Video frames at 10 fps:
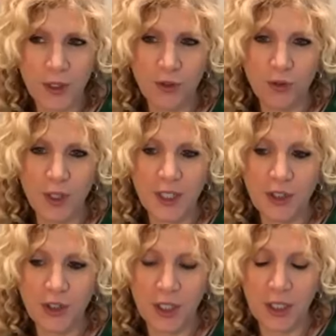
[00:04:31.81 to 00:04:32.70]

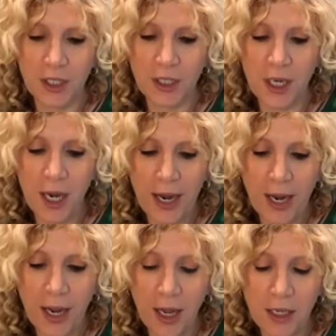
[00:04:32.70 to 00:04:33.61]
frustration
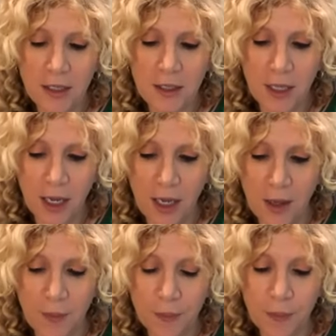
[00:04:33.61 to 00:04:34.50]
and
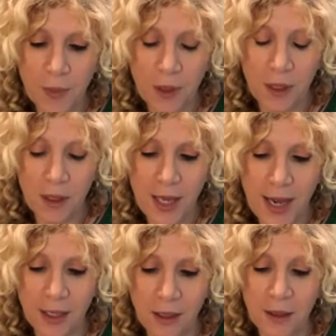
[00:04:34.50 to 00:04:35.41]
um,
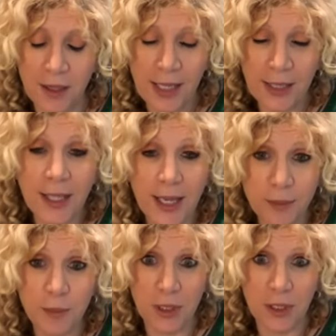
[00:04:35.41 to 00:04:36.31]
that that
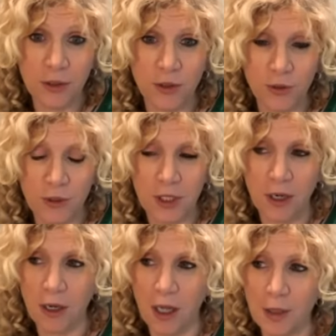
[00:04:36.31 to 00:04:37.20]
led me to
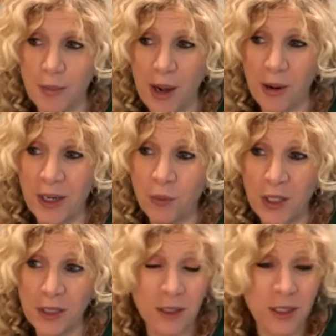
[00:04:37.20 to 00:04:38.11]
start CAULIPOWER. And
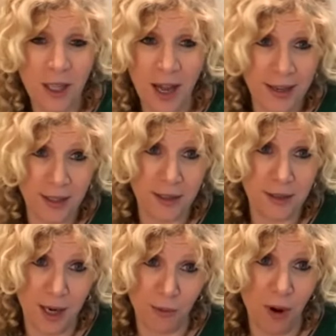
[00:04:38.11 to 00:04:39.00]
what it looked like
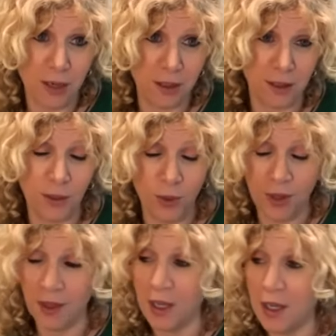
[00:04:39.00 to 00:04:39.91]
is, ironically,
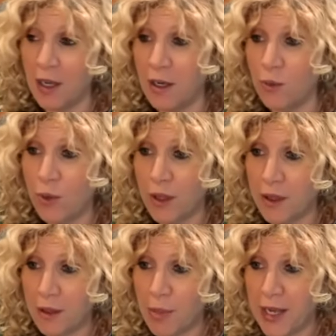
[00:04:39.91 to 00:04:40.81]
with
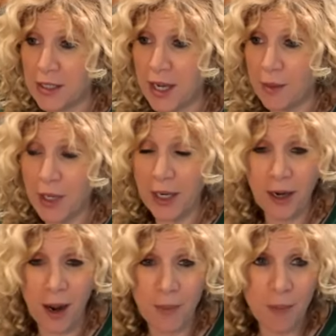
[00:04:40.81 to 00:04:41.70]
with the
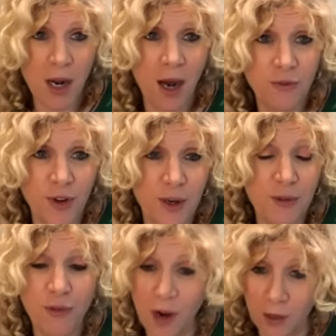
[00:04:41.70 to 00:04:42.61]
pandemic, I'm, I'm not
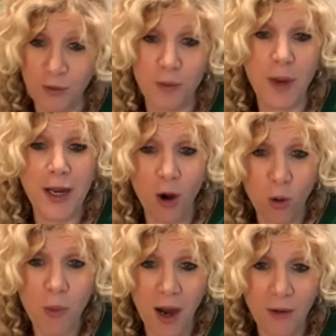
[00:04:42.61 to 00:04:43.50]
very far from my
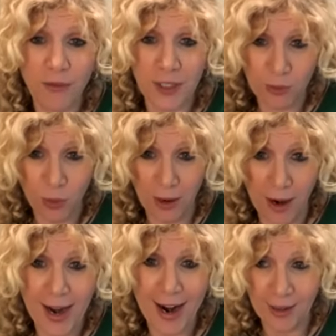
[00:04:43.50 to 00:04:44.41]
home office where
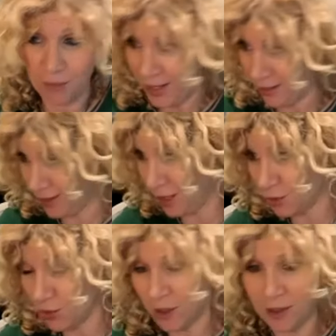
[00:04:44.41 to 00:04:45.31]
I act like, you
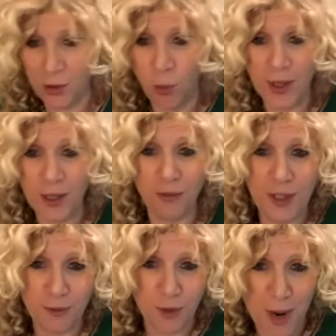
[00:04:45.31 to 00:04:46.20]
know, twenty
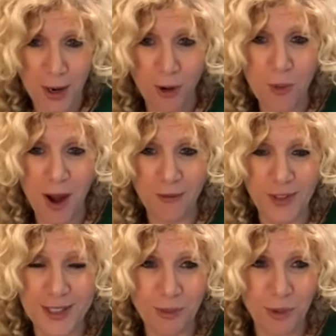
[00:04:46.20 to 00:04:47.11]
feet from my home
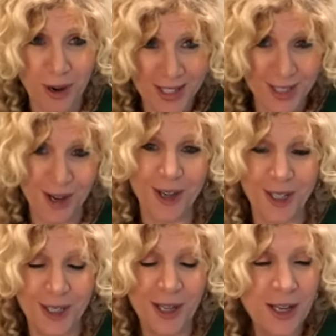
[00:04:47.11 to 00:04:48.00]
office where I
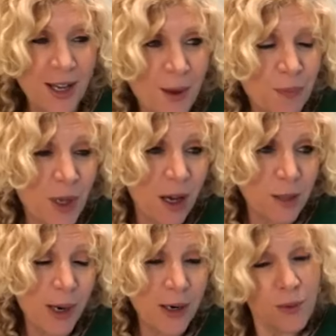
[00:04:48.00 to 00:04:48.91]
started
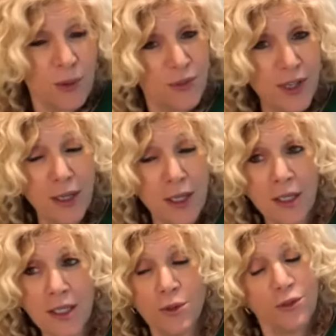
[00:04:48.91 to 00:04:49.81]
CAULIPOWER. And it was very,
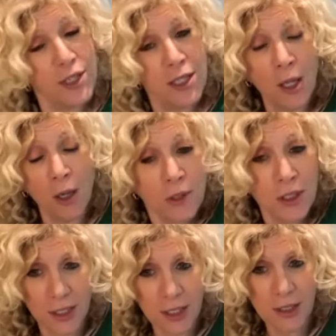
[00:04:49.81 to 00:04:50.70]
it was very
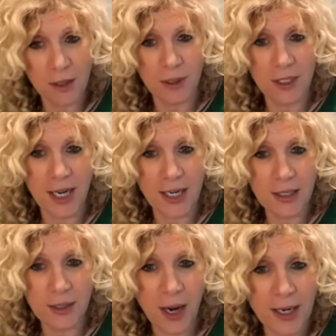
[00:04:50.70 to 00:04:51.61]
lonely in those
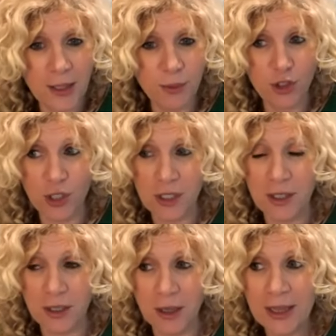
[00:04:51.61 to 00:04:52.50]
days, right? It was
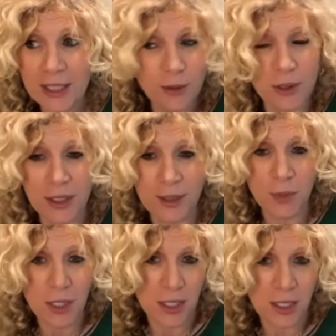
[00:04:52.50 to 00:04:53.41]
just literally
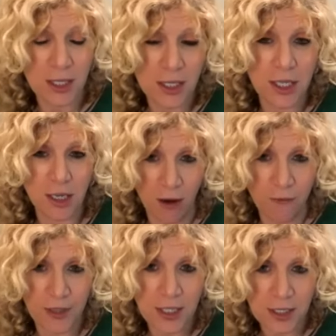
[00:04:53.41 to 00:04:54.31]
me in the
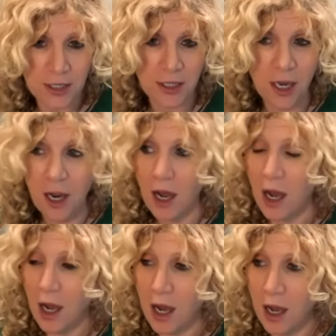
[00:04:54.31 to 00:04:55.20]
office
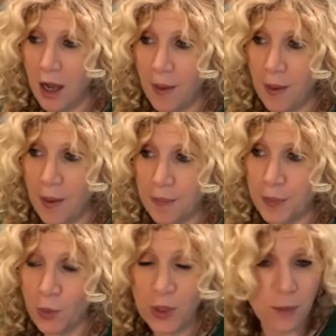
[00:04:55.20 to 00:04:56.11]

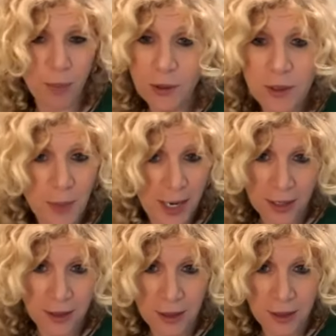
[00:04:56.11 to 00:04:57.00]
um, with the
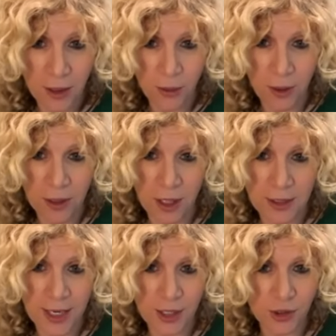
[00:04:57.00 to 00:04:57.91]
postman, you know,
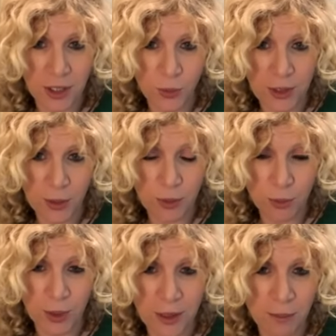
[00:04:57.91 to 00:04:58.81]
occasionally when he
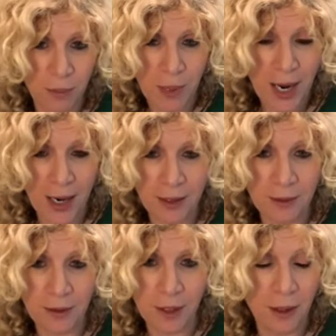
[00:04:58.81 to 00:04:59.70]
would bring by
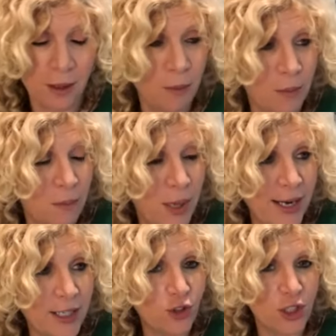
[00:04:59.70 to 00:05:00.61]
uh,
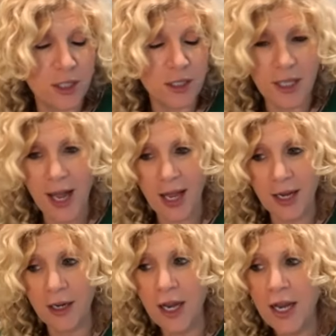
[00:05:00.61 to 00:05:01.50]
packages.
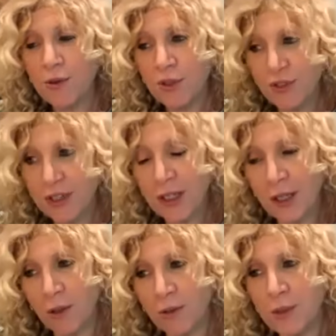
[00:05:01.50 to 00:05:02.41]
And it was very
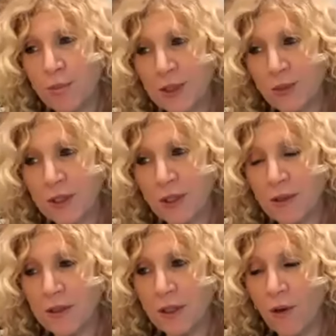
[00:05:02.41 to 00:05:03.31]
lonely, but it was
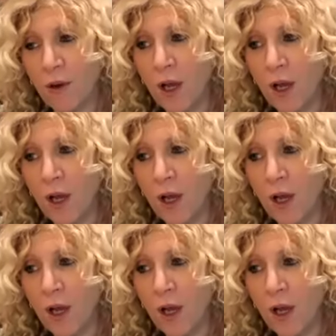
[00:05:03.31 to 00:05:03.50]
also